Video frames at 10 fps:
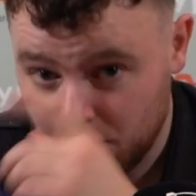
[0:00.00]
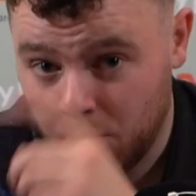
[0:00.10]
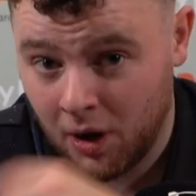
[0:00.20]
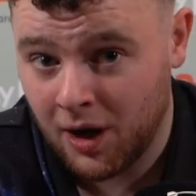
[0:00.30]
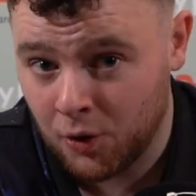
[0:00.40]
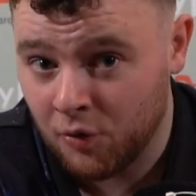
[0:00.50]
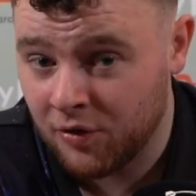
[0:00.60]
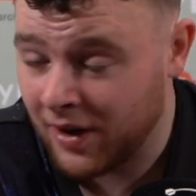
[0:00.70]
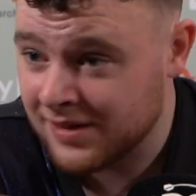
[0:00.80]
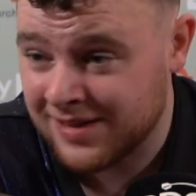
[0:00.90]
But I know
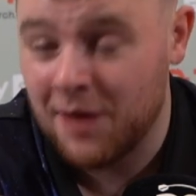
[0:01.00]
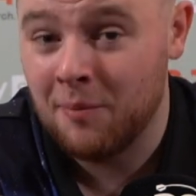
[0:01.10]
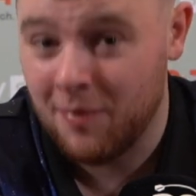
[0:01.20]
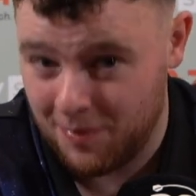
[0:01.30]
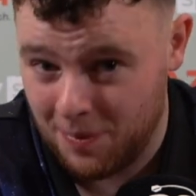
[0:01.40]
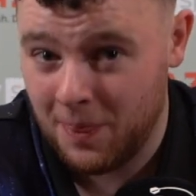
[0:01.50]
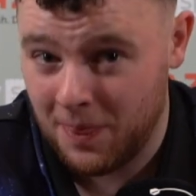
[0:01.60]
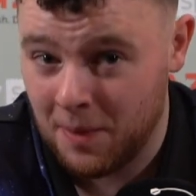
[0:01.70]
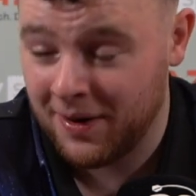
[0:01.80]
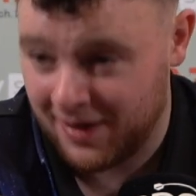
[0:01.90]
for next time,
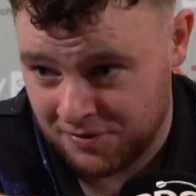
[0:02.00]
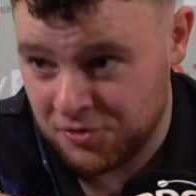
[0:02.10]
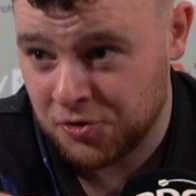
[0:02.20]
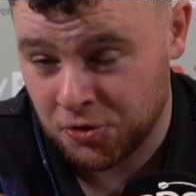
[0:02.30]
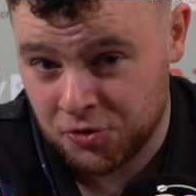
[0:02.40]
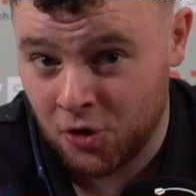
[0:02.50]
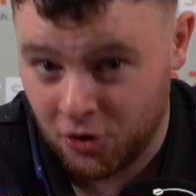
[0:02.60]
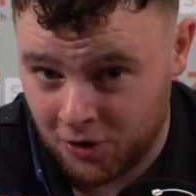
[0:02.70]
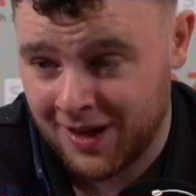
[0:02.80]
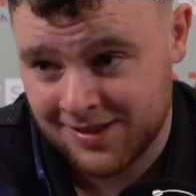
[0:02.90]
there'll be a different Josh Rock
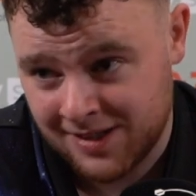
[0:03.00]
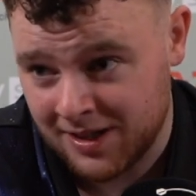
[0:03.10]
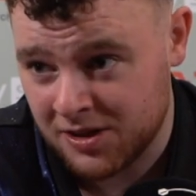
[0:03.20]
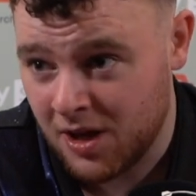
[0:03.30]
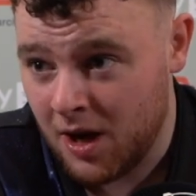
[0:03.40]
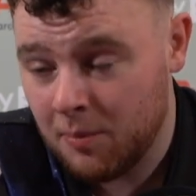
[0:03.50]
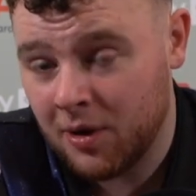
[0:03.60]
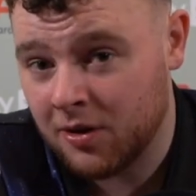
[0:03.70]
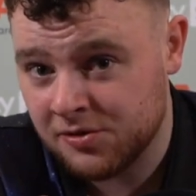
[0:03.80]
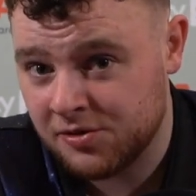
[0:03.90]
on that stage
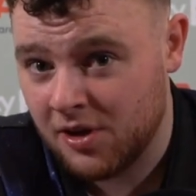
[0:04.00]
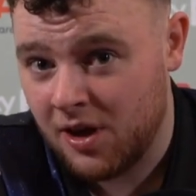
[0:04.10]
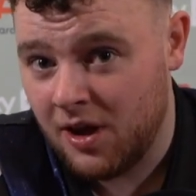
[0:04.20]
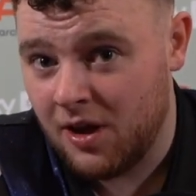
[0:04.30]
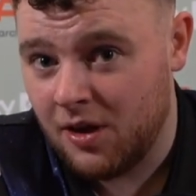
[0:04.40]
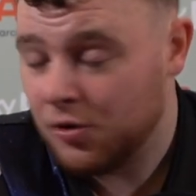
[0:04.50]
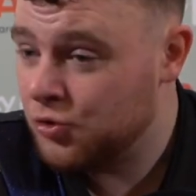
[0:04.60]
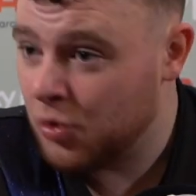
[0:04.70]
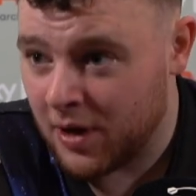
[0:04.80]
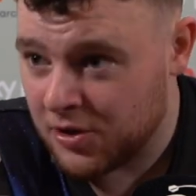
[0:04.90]
because
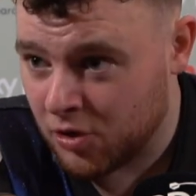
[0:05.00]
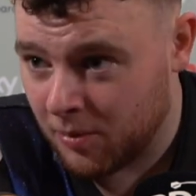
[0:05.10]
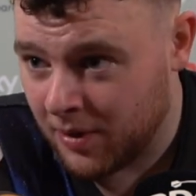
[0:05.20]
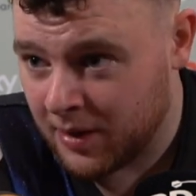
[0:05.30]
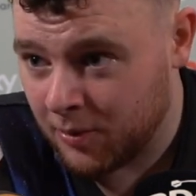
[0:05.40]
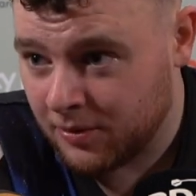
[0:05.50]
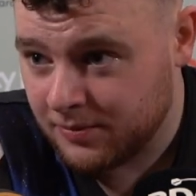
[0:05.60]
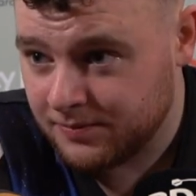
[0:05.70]
there's no pressure on me anymore.